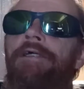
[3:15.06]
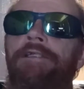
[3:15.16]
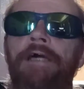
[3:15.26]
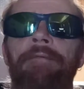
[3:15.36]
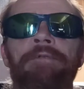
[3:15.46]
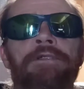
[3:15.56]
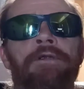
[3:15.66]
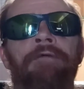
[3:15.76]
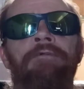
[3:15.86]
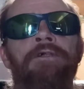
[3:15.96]
Same as
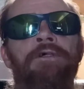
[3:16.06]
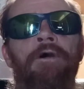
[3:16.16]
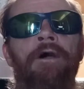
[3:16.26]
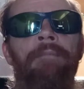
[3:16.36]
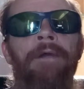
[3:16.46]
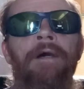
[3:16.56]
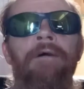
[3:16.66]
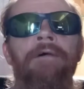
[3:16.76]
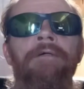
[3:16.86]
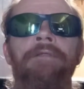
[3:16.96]
Trevor at Tyre
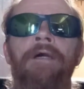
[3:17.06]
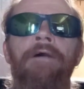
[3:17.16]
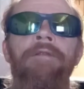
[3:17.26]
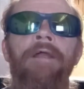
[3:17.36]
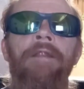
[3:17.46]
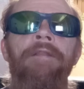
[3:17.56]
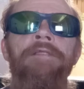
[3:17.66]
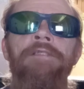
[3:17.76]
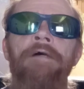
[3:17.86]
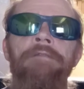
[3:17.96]
Power. You know, none of
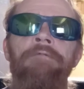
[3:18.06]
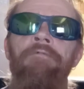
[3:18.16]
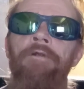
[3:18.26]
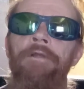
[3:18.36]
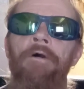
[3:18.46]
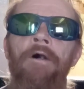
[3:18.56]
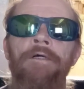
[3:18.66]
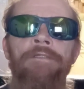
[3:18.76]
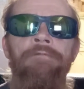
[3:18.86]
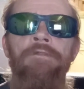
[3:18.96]
this stuff's free,
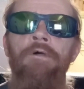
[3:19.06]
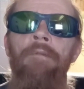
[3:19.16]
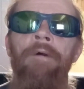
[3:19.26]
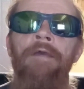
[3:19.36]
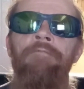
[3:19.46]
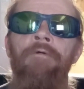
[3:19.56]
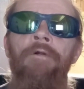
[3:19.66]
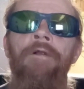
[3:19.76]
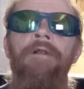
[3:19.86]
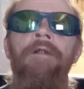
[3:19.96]
guys. I've still got to pay for it.
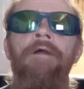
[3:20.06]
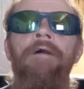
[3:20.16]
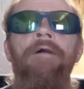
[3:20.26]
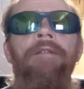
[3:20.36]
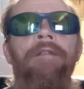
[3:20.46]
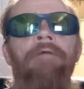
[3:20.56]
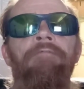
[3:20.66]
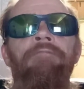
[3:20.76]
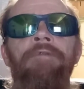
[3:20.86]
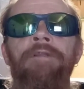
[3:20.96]

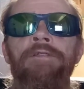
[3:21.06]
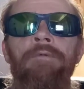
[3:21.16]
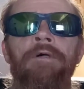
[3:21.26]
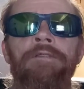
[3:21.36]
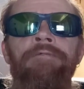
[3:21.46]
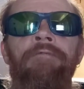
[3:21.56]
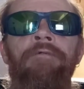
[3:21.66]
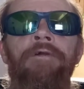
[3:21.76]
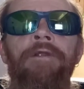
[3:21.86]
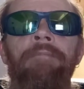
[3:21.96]
Nothing in this world is for
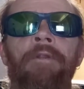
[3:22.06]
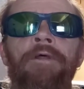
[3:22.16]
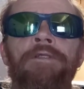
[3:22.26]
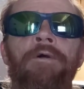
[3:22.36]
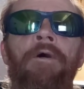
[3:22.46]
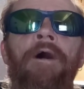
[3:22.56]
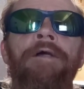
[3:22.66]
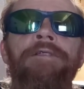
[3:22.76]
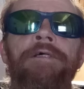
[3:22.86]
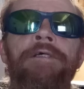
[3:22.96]
free, but these
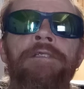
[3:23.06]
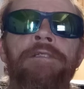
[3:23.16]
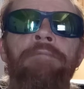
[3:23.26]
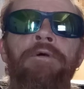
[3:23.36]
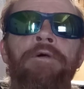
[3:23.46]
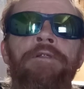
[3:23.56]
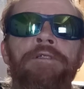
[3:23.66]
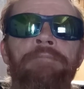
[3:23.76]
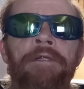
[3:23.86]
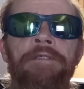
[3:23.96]
guys ease the burden
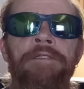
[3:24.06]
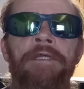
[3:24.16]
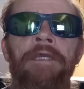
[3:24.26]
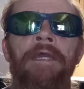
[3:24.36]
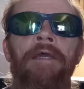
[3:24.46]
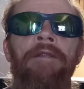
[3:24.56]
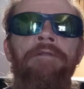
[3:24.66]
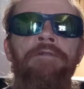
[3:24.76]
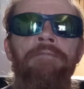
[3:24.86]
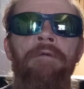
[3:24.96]
as much as they can
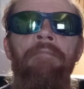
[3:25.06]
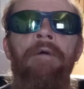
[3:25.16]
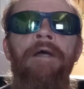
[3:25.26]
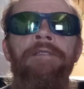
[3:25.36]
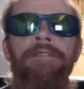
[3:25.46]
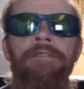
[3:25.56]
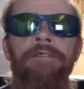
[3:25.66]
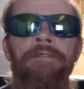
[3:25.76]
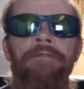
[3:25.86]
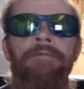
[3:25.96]
and do an amazing
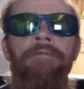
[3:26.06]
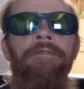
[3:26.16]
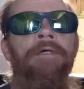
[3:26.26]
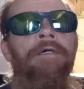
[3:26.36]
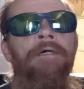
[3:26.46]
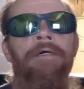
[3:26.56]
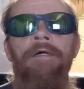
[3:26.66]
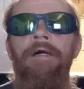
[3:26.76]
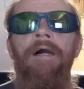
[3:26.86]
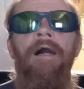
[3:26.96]
deal.